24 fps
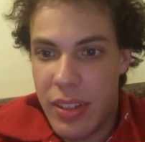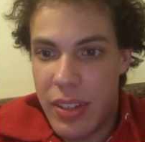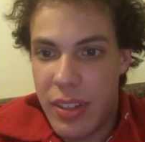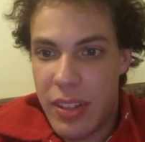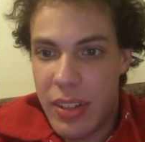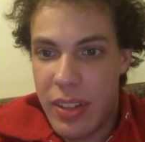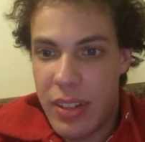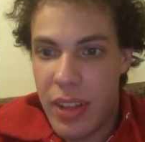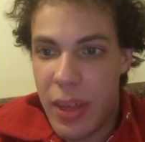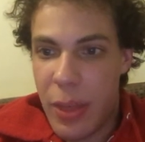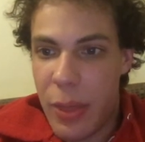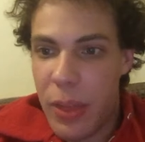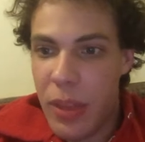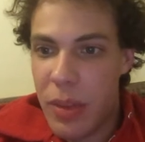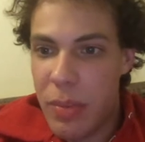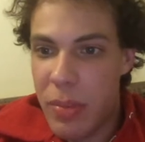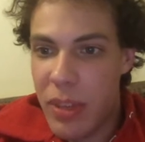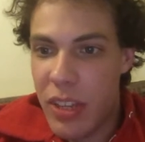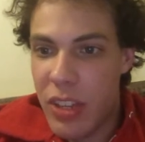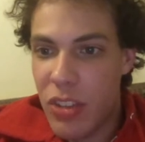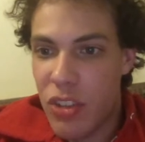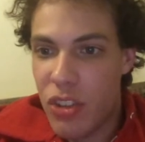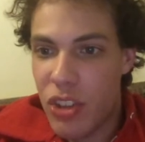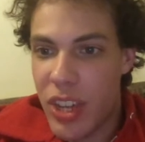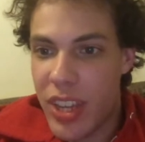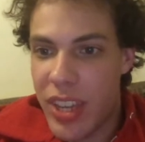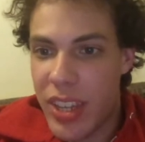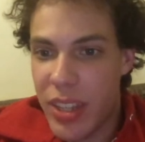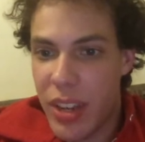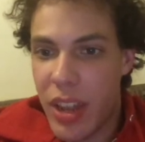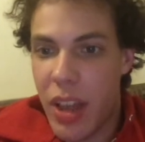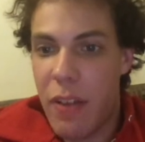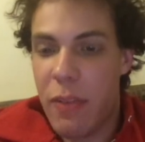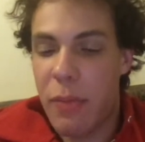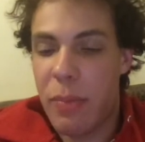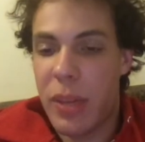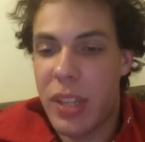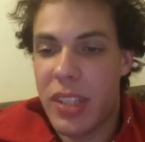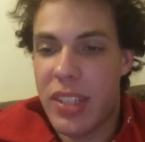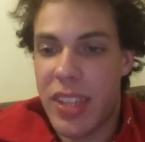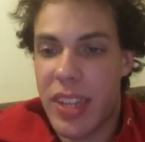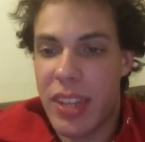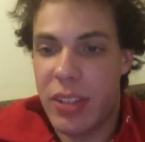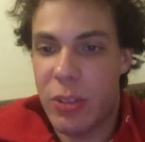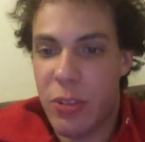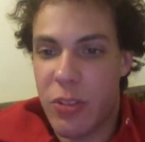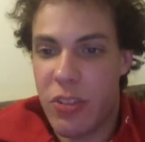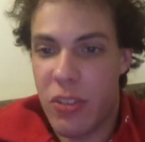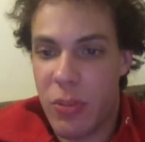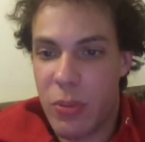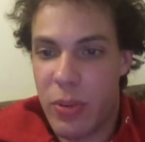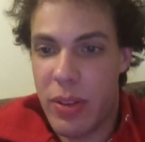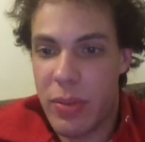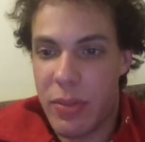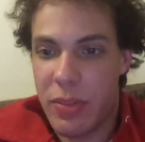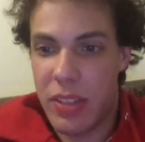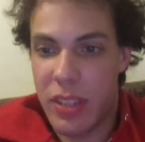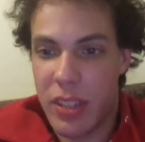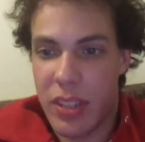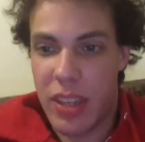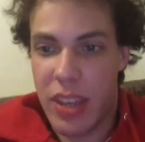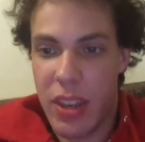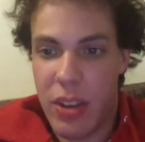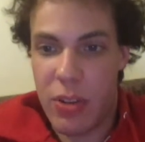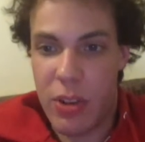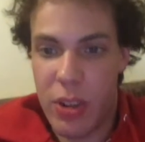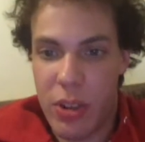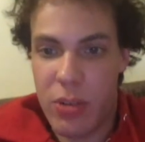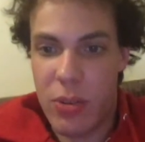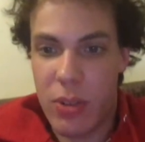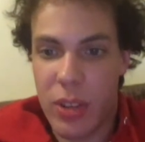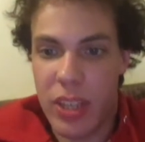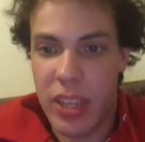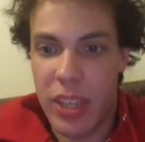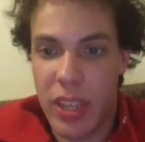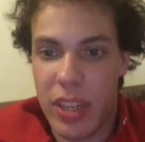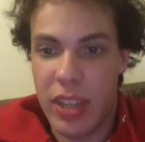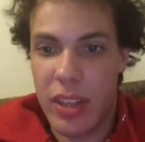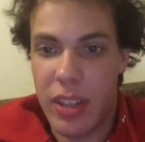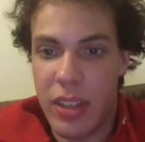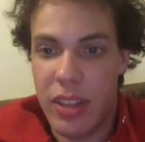Nothing beats Shake It Off by Taylor Swift in karaoke.